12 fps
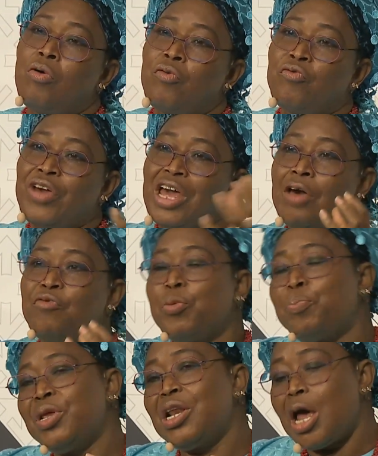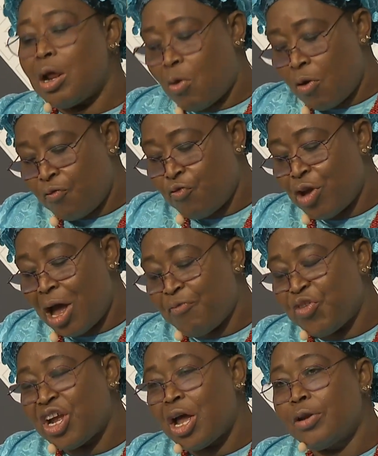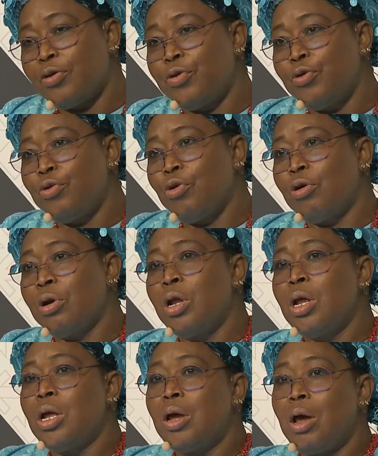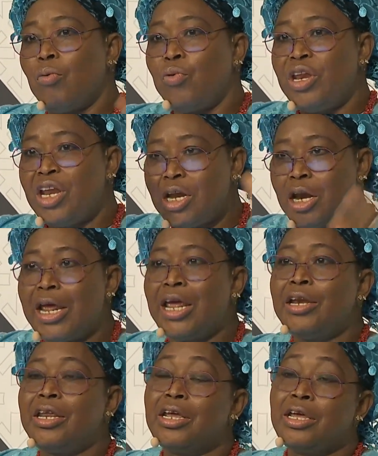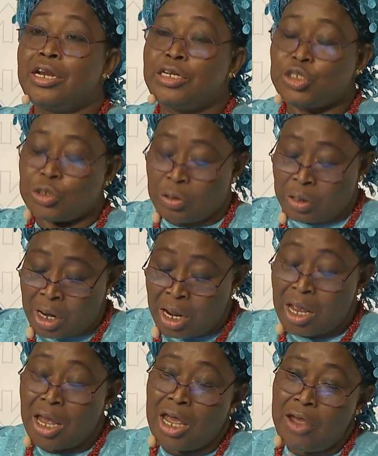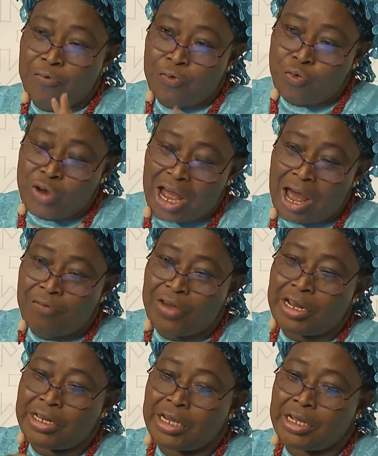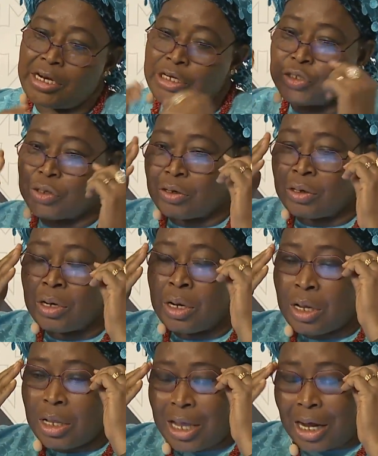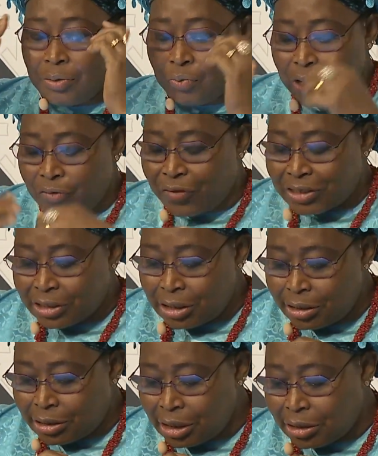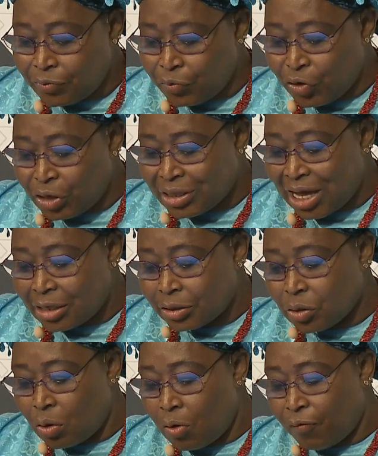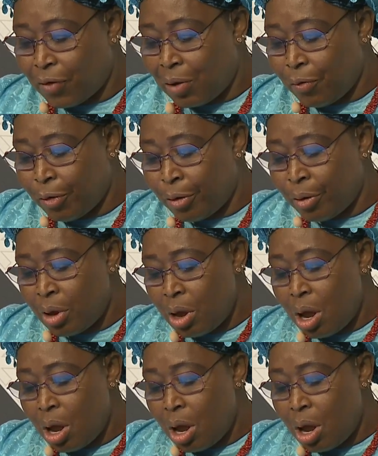they are the pillar of the African Union. We need integration. If we have integration, that will facilitate the task of our